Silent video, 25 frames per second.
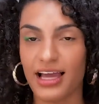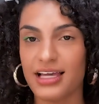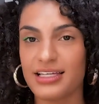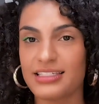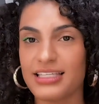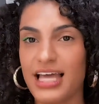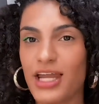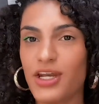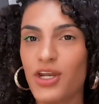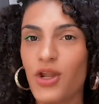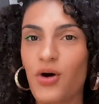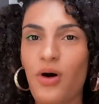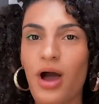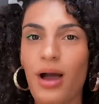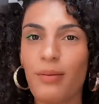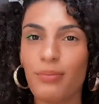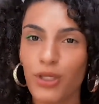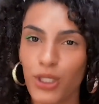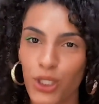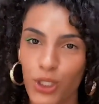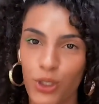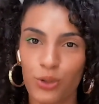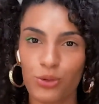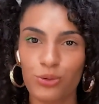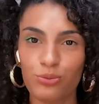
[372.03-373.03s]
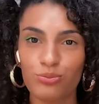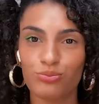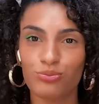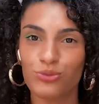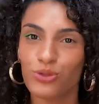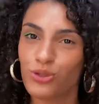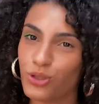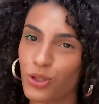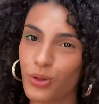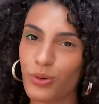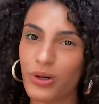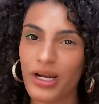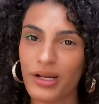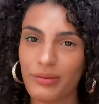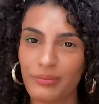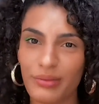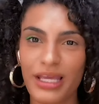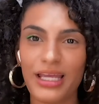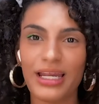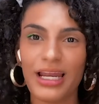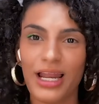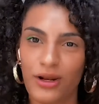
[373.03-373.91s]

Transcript: Because I know I'm cute, you know what I mean?